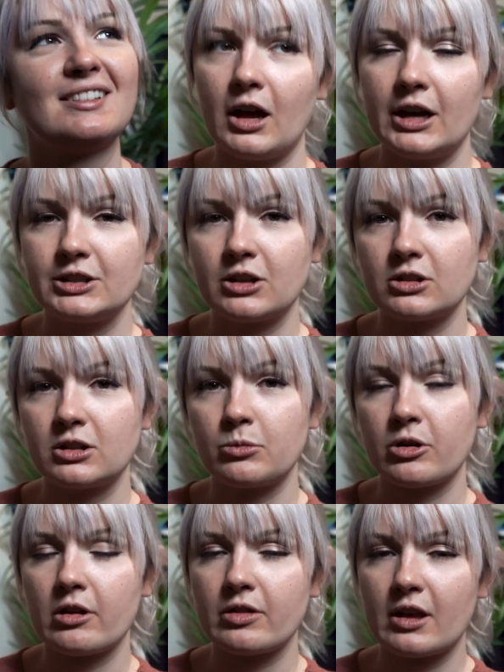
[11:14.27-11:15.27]
I saw
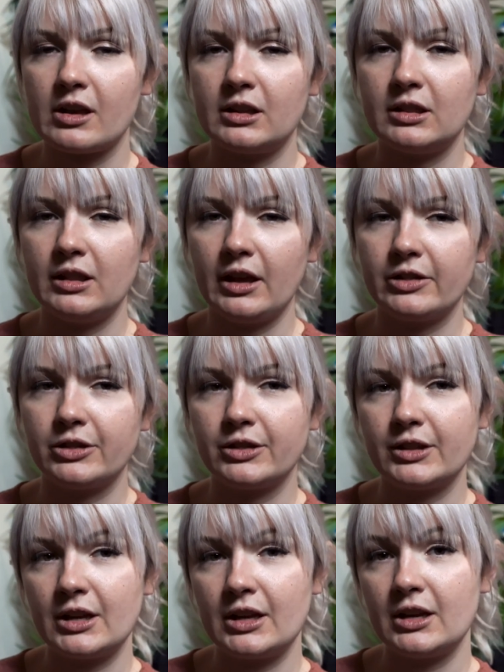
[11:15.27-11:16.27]
somewhere online that
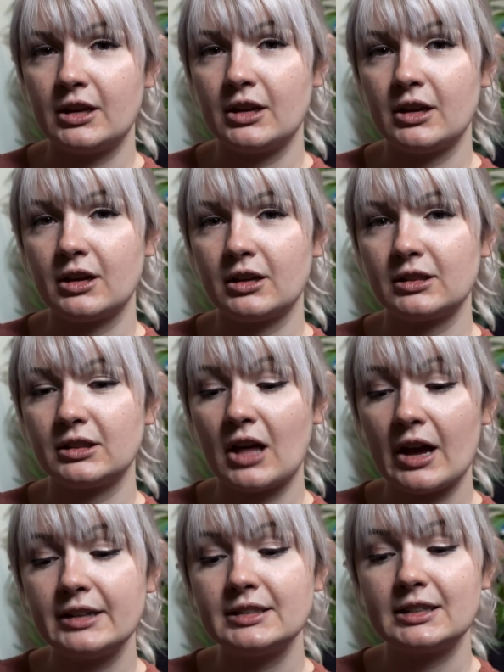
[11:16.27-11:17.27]
the
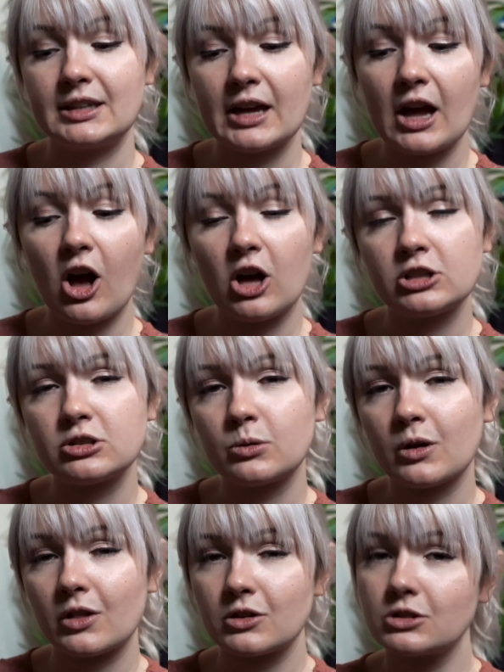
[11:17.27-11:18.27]
line to get onto
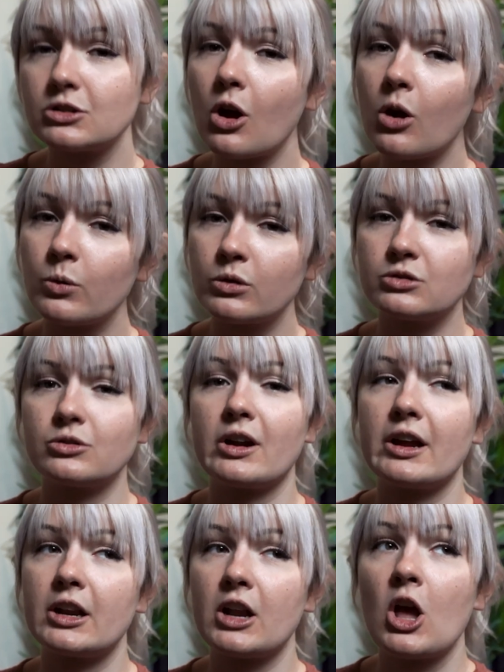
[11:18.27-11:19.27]
one of the Star Wars
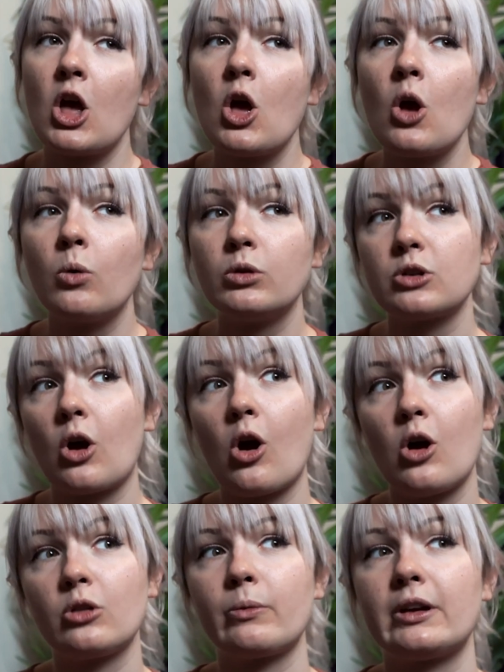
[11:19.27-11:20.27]
ride was
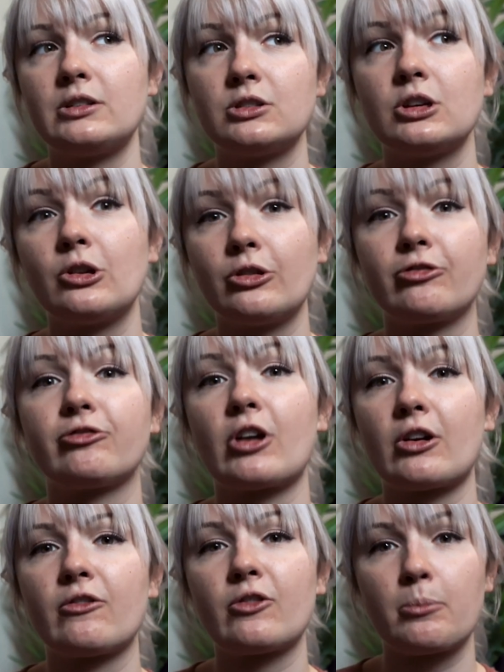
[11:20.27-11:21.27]
all the way till the
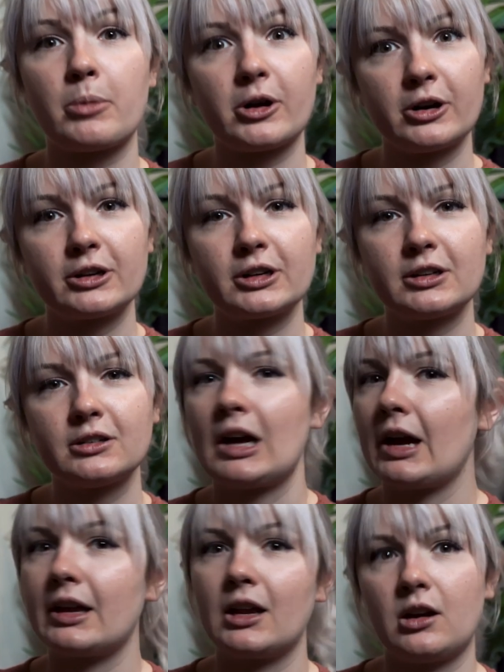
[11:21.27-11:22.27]
front of the park.
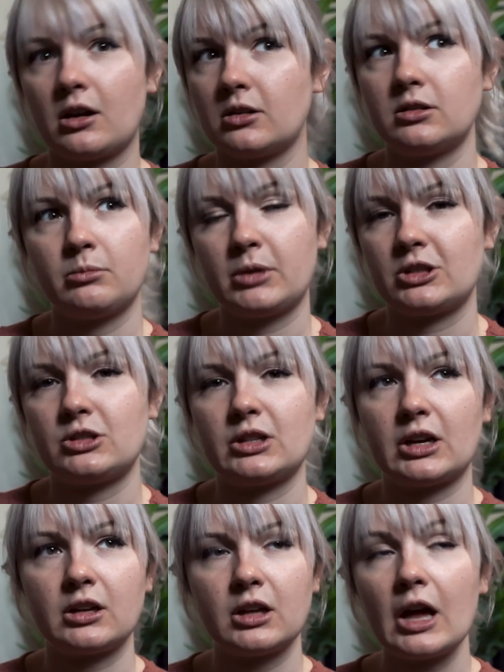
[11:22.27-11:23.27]
I cannot imagine
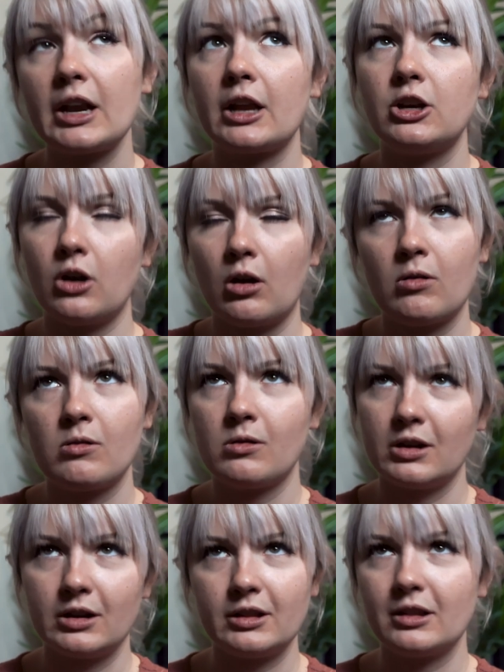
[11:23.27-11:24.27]
that. And I know
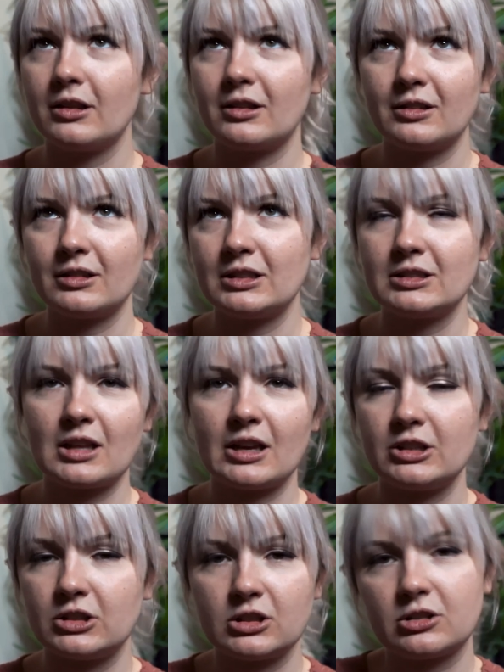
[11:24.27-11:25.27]
these
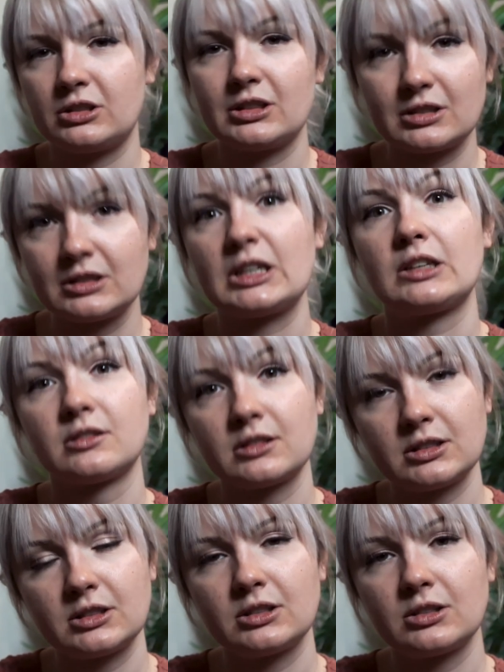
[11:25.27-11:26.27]
lines, they're
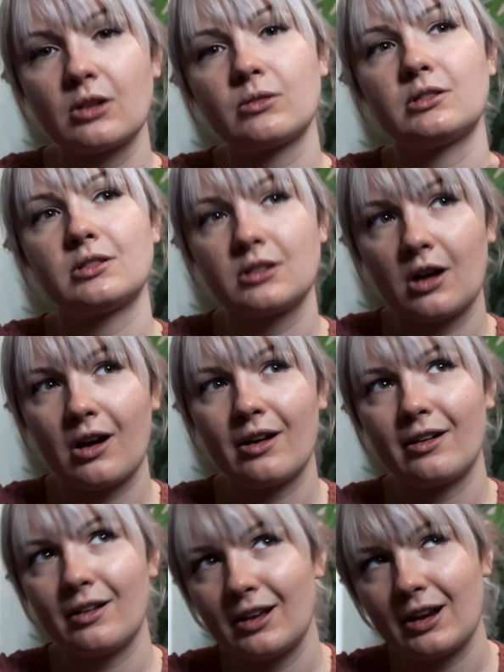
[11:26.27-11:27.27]
distanced, so it's not
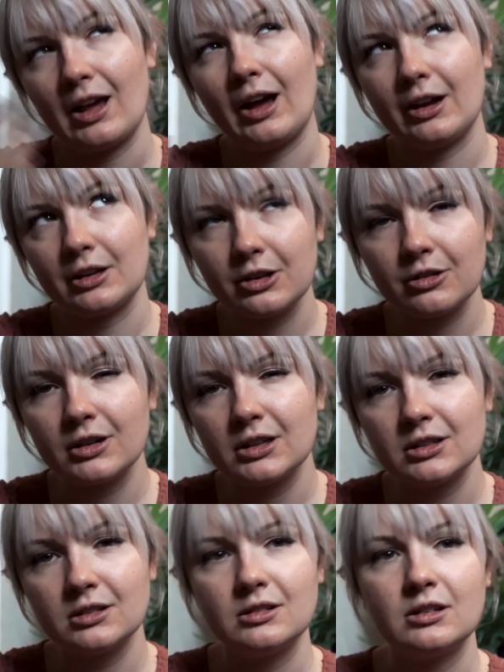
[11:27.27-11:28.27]
an accurate,